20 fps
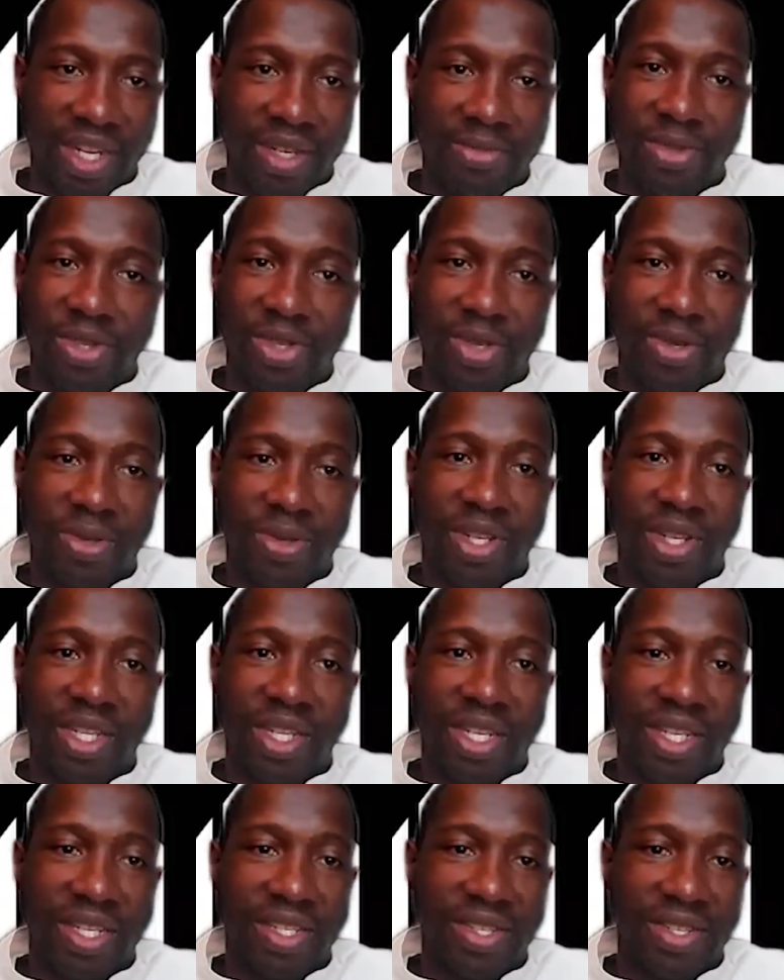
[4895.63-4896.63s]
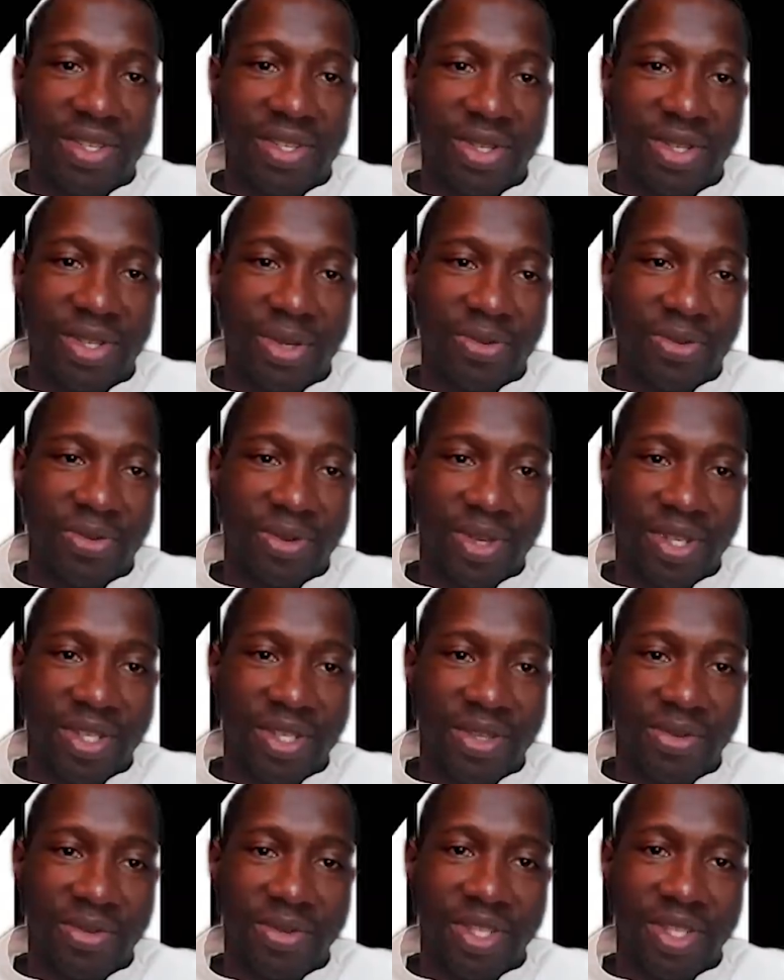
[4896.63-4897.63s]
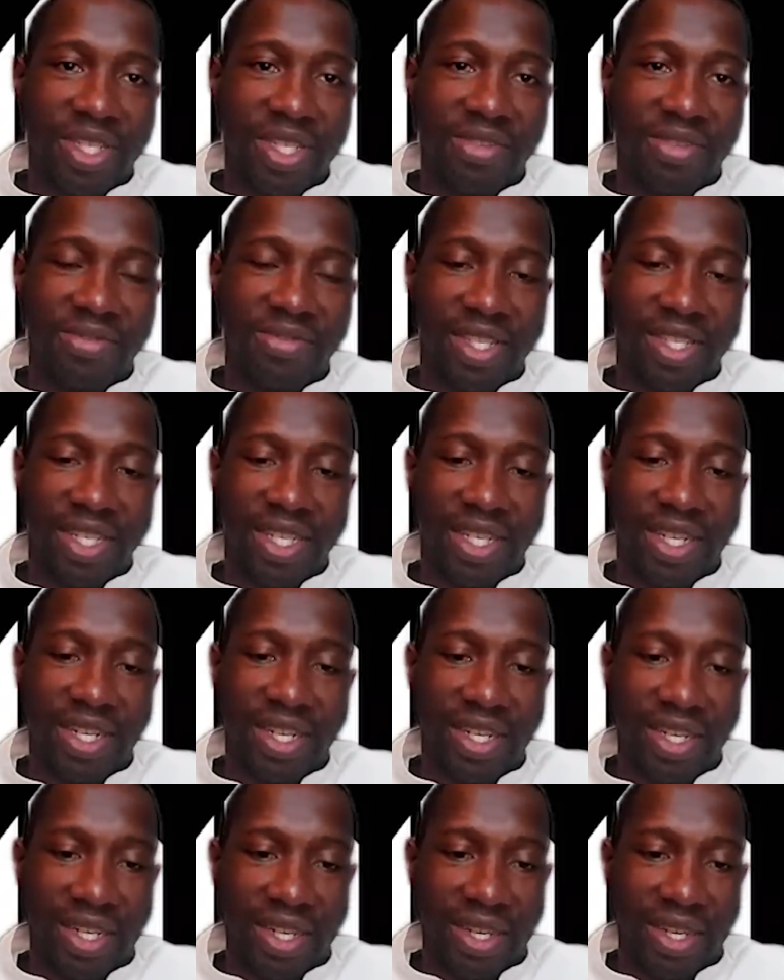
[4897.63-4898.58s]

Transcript: him show what he needs to show for us to receive the seed.